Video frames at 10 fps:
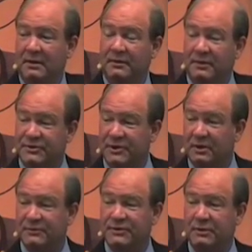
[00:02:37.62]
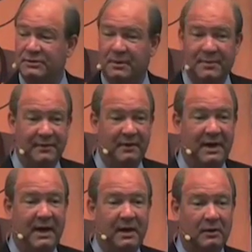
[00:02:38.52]
The sheriff shows up at their
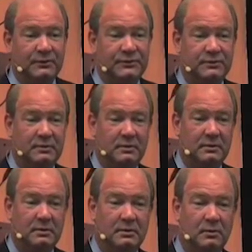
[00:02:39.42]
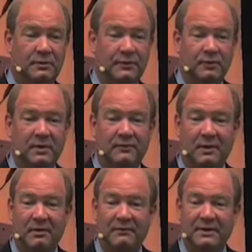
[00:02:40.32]
house with the
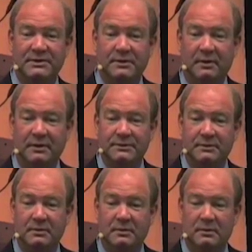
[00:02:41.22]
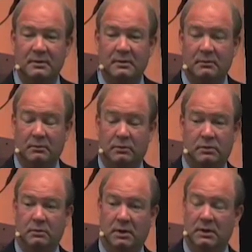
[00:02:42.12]
24-hour eviction notice.
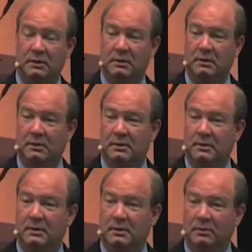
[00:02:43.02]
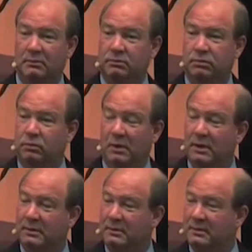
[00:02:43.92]
What?
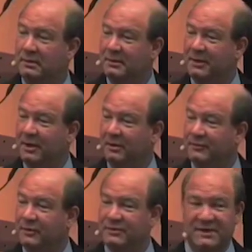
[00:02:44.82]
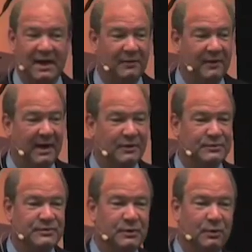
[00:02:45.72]
What? It turns out their house
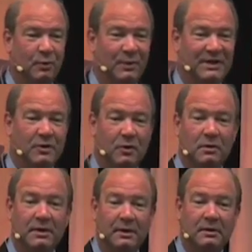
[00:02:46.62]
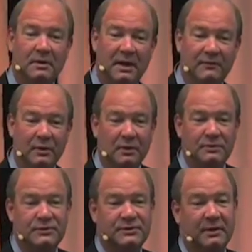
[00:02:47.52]
was sold a week earlier at a
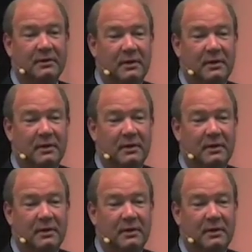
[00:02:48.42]
foreclosure sale.